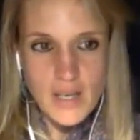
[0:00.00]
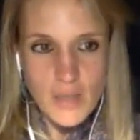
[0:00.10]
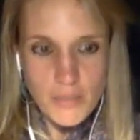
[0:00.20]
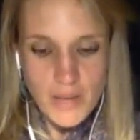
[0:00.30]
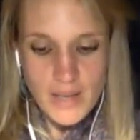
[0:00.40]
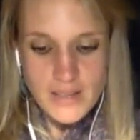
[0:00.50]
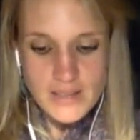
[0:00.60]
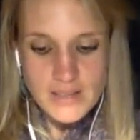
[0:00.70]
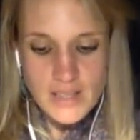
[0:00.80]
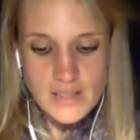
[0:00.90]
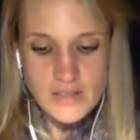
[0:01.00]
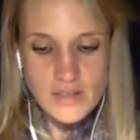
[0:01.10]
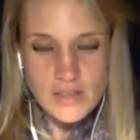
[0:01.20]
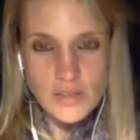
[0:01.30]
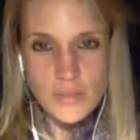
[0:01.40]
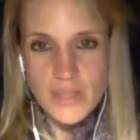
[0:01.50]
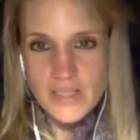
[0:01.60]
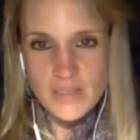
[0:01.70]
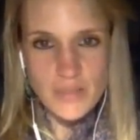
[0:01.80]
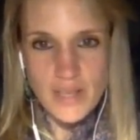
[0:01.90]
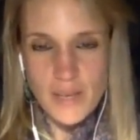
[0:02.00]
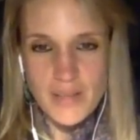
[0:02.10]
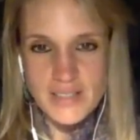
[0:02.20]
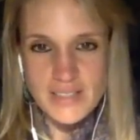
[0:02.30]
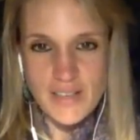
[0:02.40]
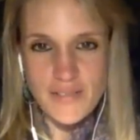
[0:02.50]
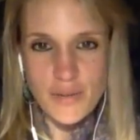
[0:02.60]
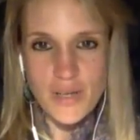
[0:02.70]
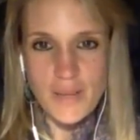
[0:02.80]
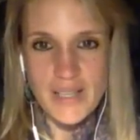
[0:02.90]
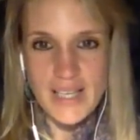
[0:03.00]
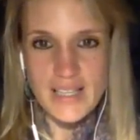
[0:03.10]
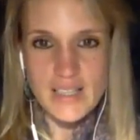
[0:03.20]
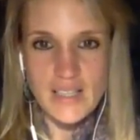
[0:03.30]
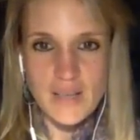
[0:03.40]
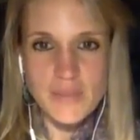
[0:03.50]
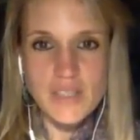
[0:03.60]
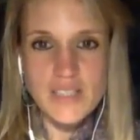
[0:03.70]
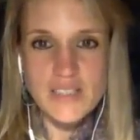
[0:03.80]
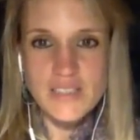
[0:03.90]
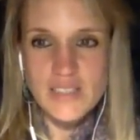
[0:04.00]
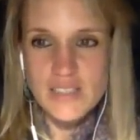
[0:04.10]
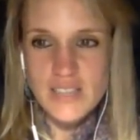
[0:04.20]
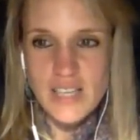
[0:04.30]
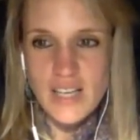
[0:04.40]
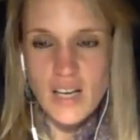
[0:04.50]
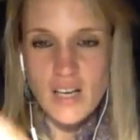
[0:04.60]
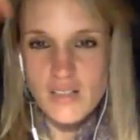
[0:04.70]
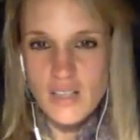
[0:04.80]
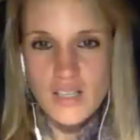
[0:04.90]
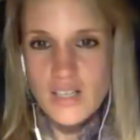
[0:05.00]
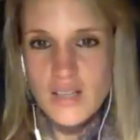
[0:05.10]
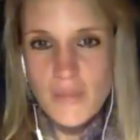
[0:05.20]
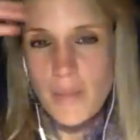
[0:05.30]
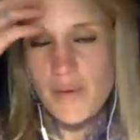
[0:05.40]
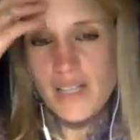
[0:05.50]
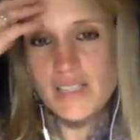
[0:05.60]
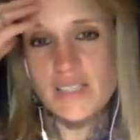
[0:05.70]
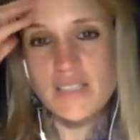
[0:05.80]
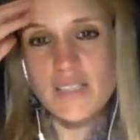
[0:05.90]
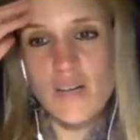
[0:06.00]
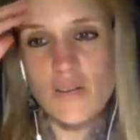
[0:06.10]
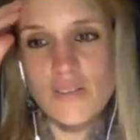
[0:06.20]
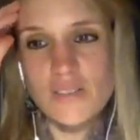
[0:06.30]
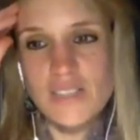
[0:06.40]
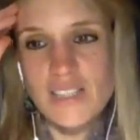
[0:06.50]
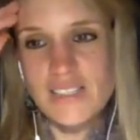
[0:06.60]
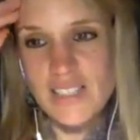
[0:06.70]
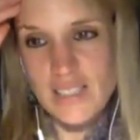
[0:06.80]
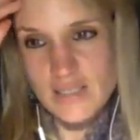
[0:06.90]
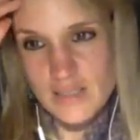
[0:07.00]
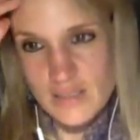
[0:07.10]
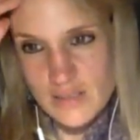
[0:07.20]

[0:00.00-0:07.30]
But as soon as you begin to bring up that stuff, it will come again. It's just I can't. My brain just doesn't hold on to these things.